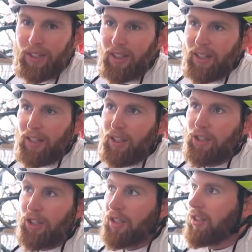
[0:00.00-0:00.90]

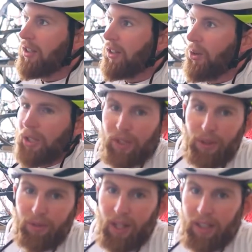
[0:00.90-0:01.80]
Um, just
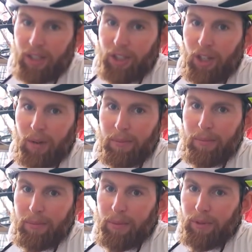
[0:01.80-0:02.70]
loitering around the shop
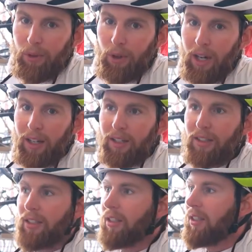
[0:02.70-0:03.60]

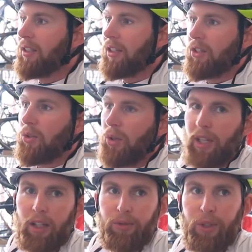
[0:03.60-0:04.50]
beforehand,
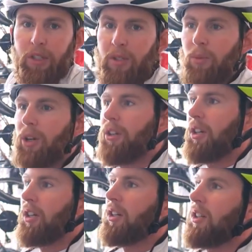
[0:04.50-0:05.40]
sorting out the routes and
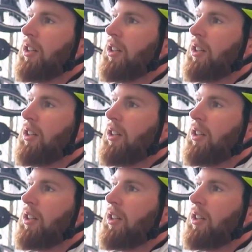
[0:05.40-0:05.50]
whatnot.